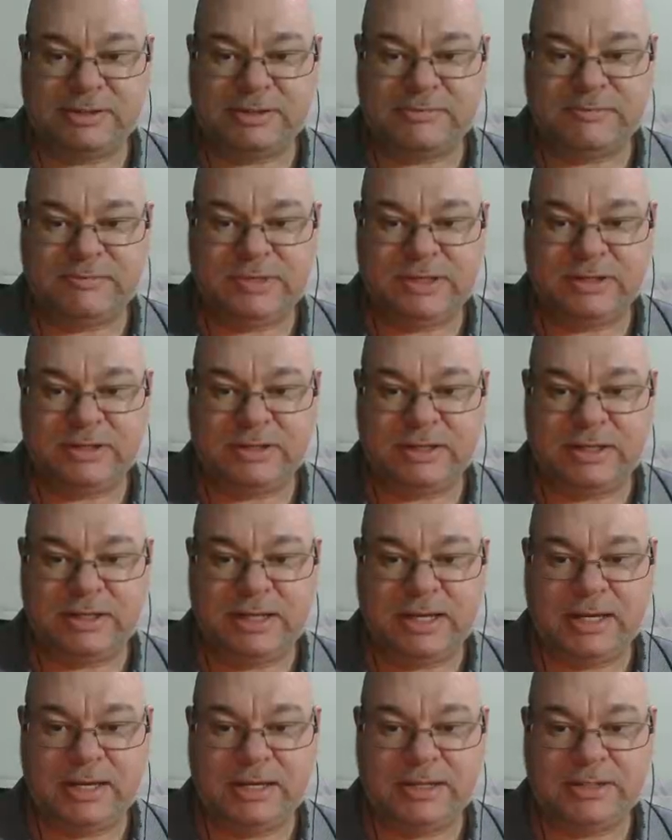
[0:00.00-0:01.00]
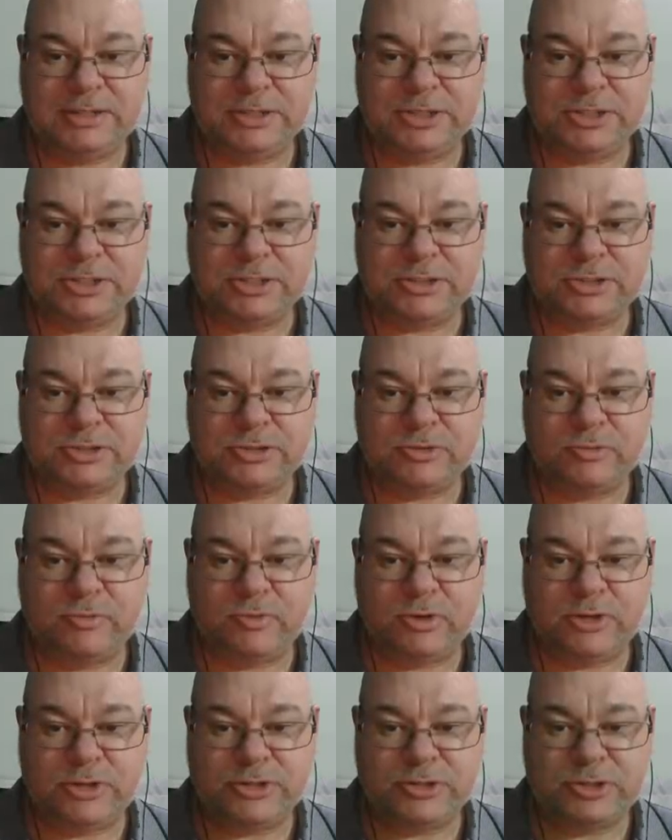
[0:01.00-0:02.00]
if you can get it in just the
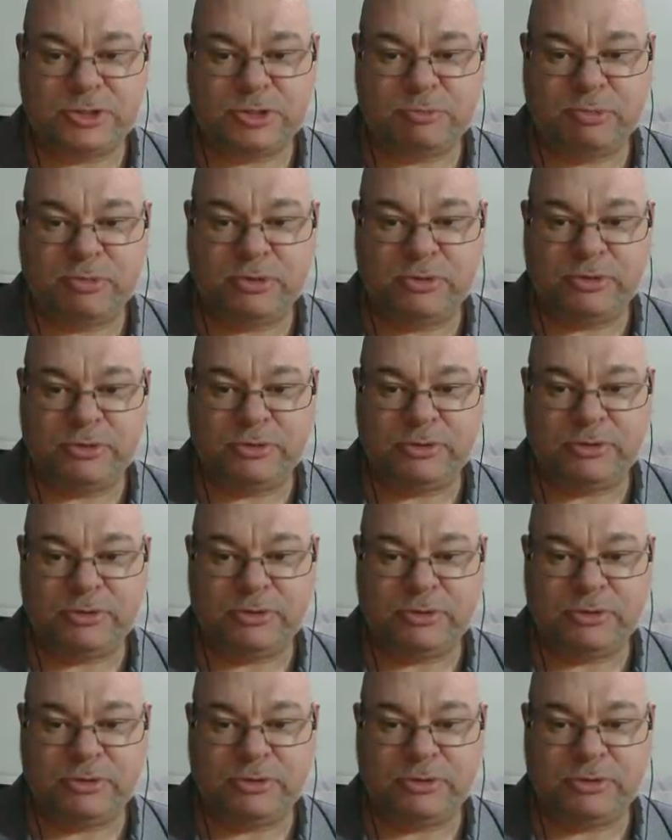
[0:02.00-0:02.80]
right spot.